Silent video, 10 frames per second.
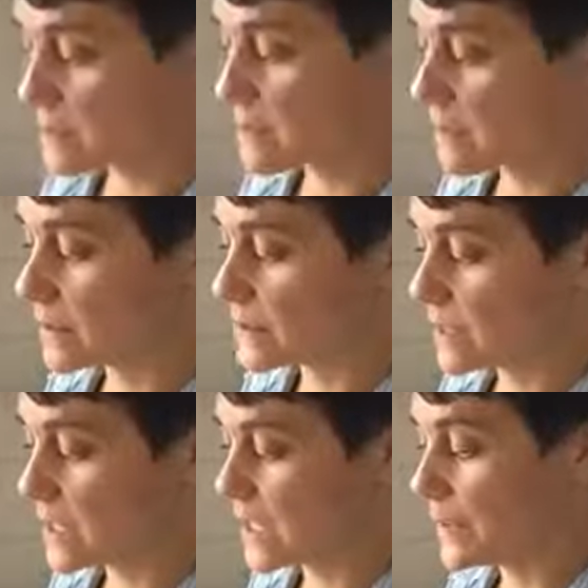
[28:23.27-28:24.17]
So
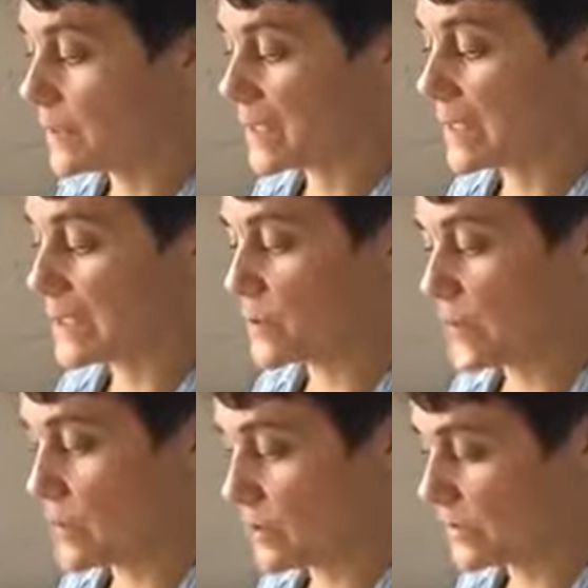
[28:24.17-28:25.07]
a little
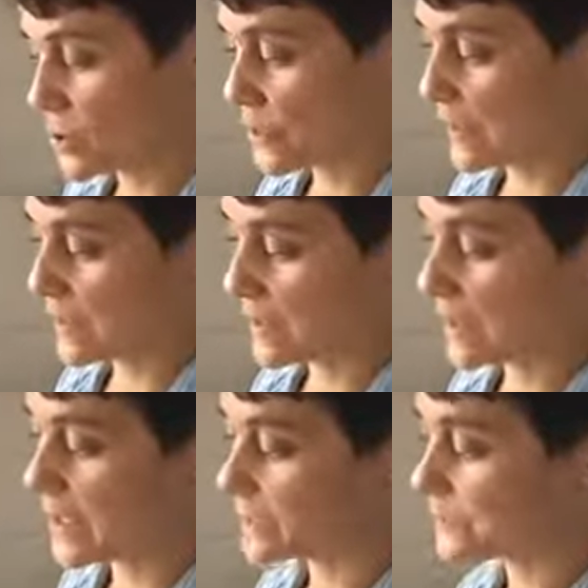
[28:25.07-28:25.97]
bit off topic, I
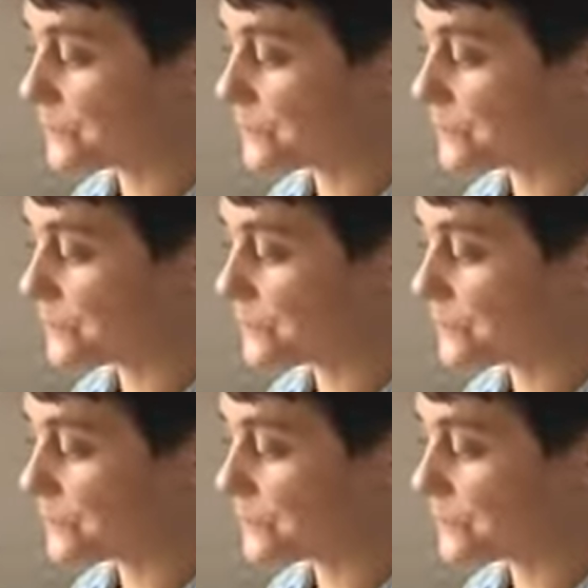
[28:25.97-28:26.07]
know.